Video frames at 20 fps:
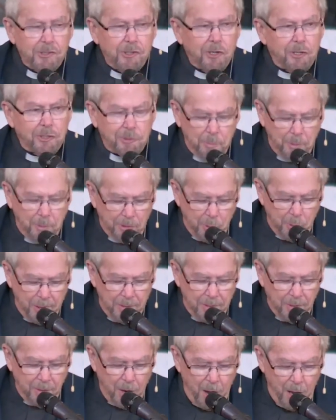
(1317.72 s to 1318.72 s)
clashes
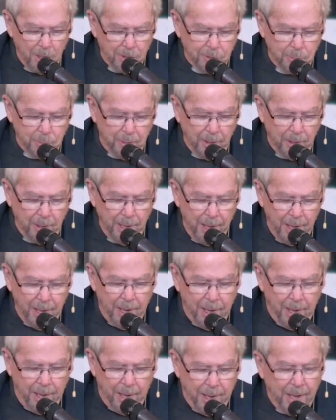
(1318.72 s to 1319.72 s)
between the
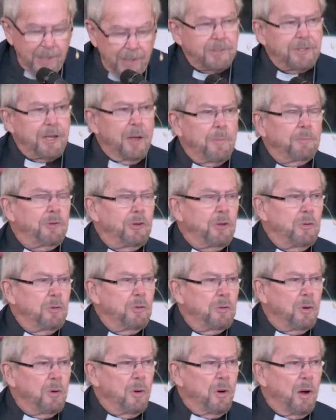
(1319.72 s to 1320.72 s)
gospel and
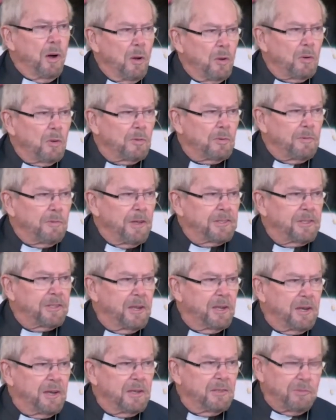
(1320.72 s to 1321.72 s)
some new or old
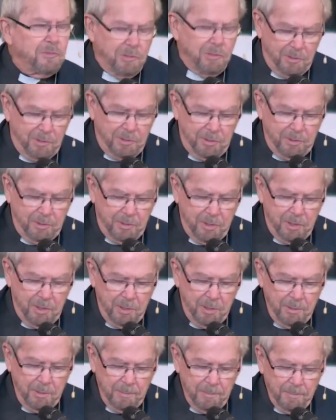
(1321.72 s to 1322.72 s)
vested
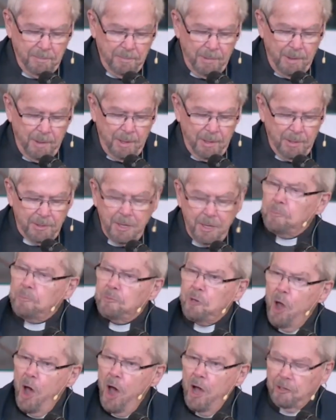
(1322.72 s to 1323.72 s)
interest,
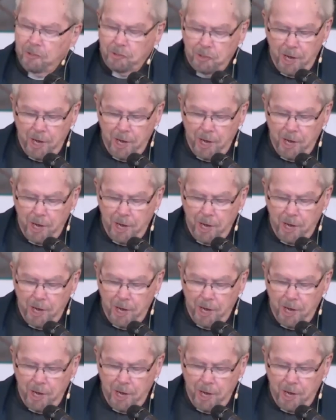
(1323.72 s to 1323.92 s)
some